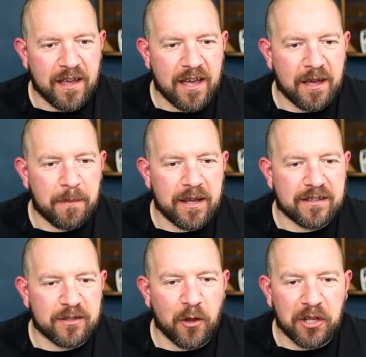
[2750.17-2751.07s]
Uh, Peter
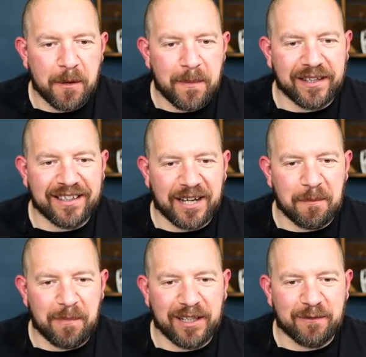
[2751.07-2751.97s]
says nothing to build. I
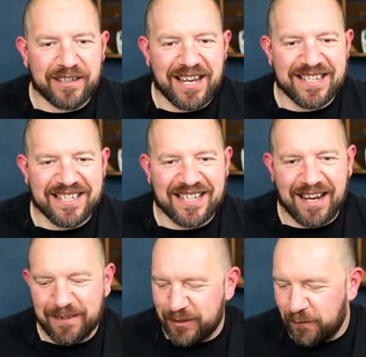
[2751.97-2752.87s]
can build for days and
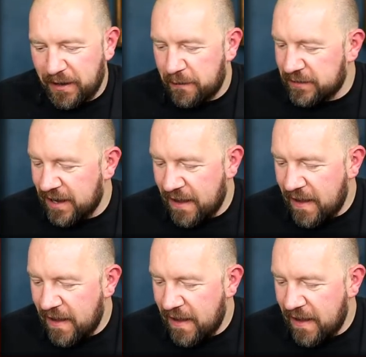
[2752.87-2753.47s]
still have stuff left.